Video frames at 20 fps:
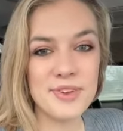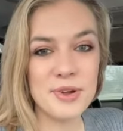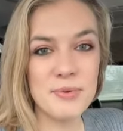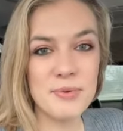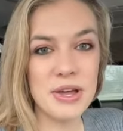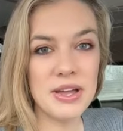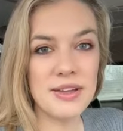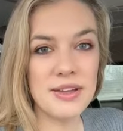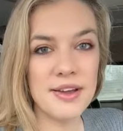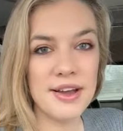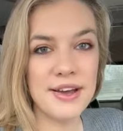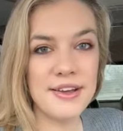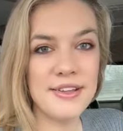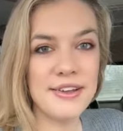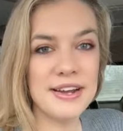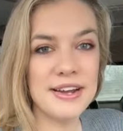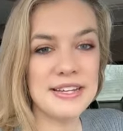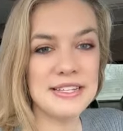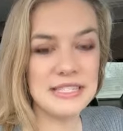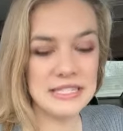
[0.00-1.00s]
What
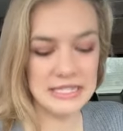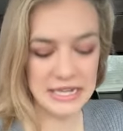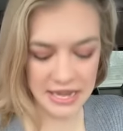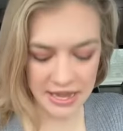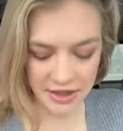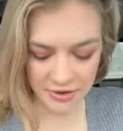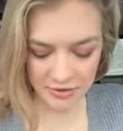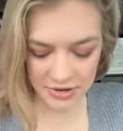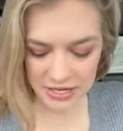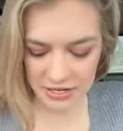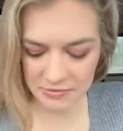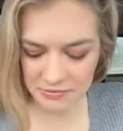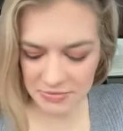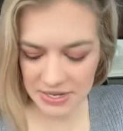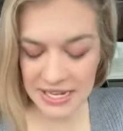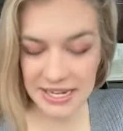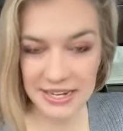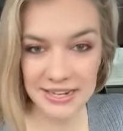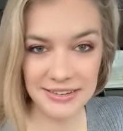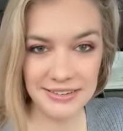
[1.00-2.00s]
color and style? What do you
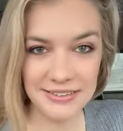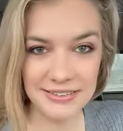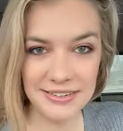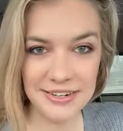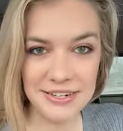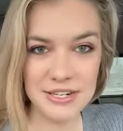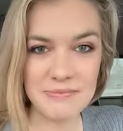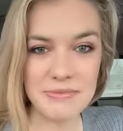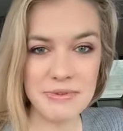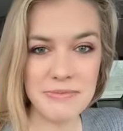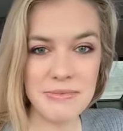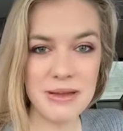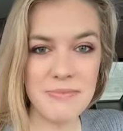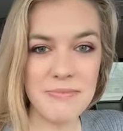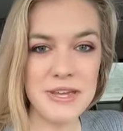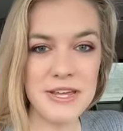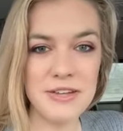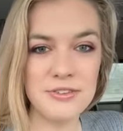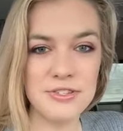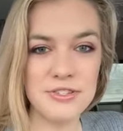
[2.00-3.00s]
mean? Are you talking about my
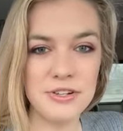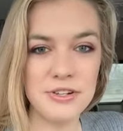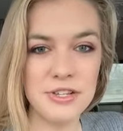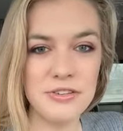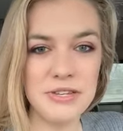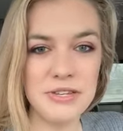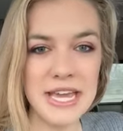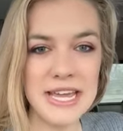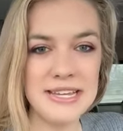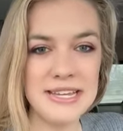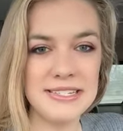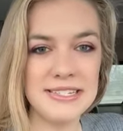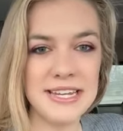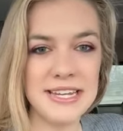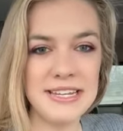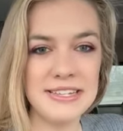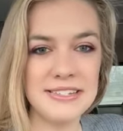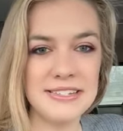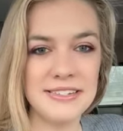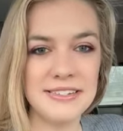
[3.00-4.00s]
boots? They're Luke
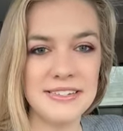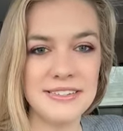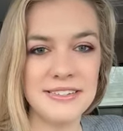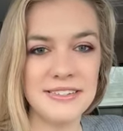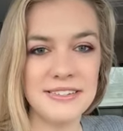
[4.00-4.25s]
Casey's.